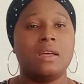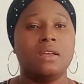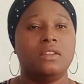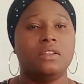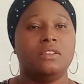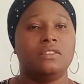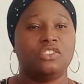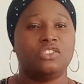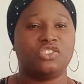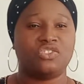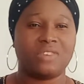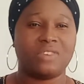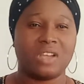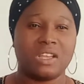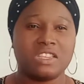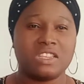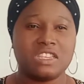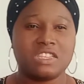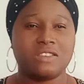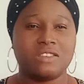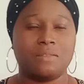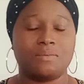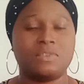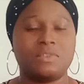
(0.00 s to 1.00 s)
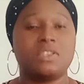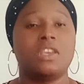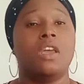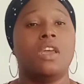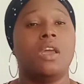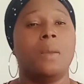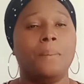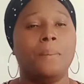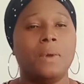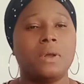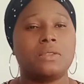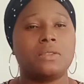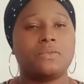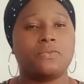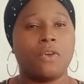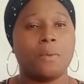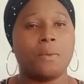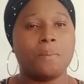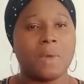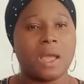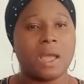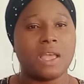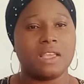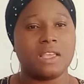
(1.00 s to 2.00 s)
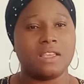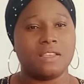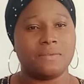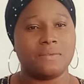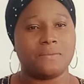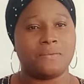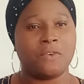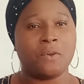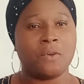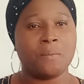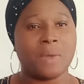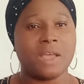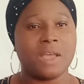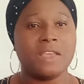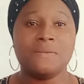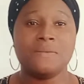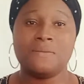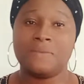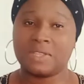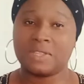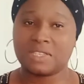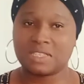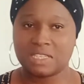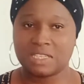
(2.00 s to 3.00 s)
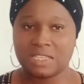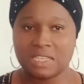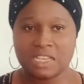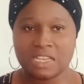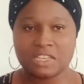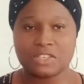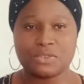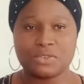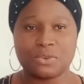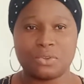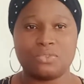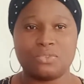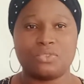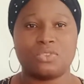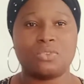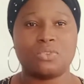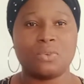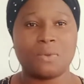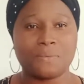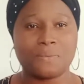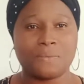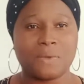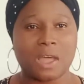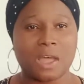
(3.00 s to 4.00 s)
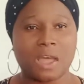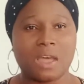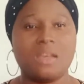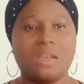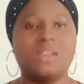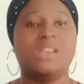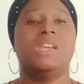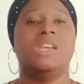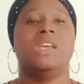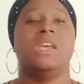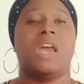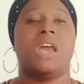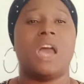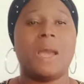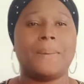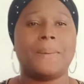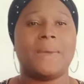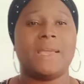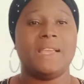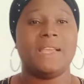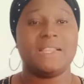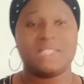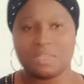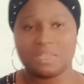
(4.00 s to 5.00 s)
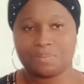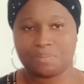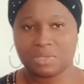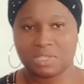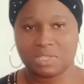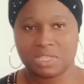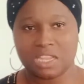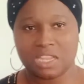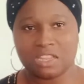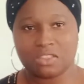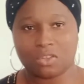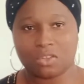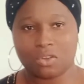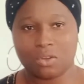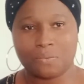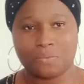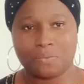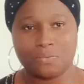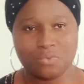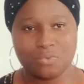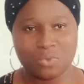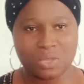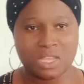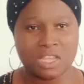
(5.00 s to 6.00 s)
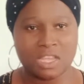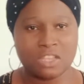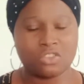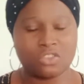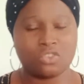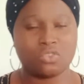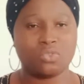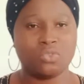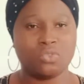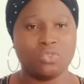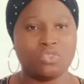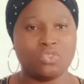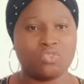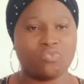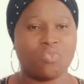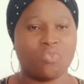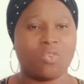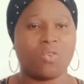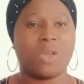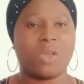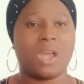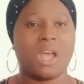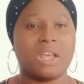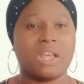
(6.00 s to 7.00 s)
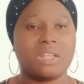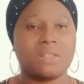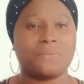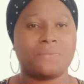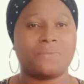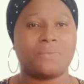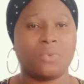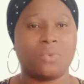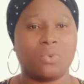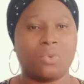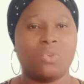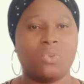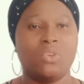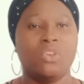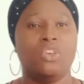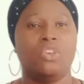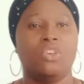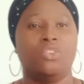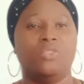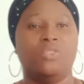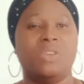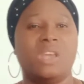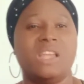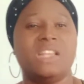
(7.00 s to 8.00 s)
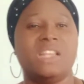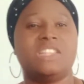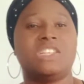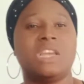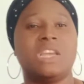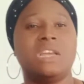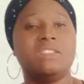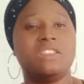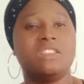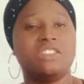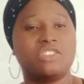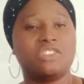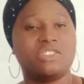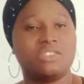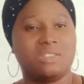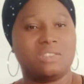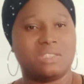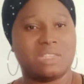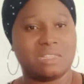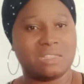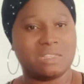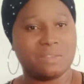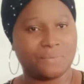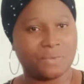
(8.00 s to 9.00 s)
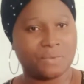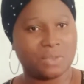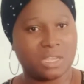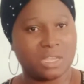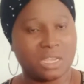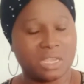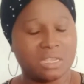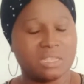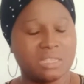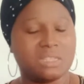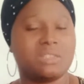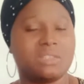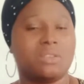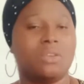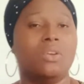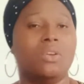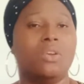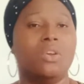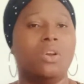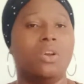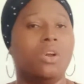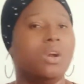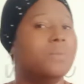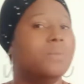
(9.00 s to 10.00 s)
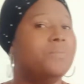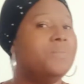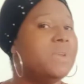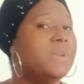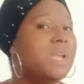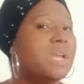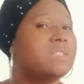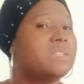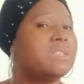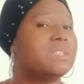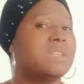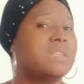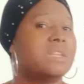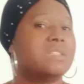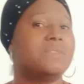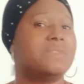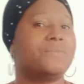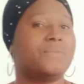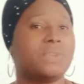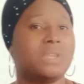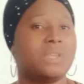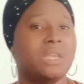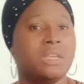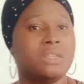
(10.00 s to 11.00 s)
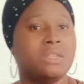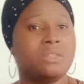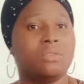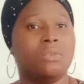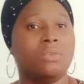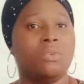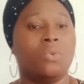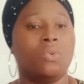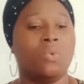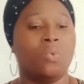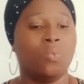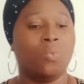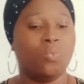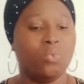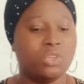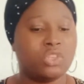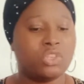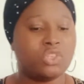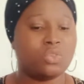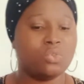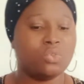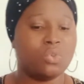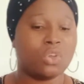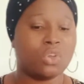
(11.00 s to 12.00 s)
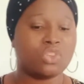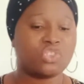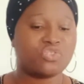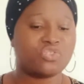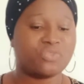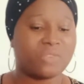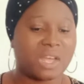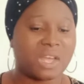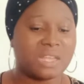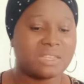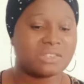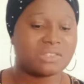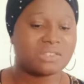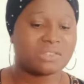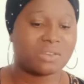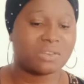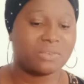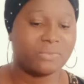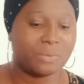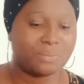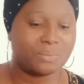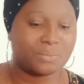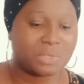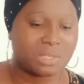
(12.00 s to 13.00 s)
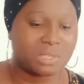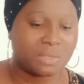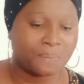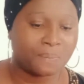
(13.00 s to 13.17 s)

transcript. But for my investigation so far, about 80% of UK schools requires for your HND certificate or BSc certificate with your transcript,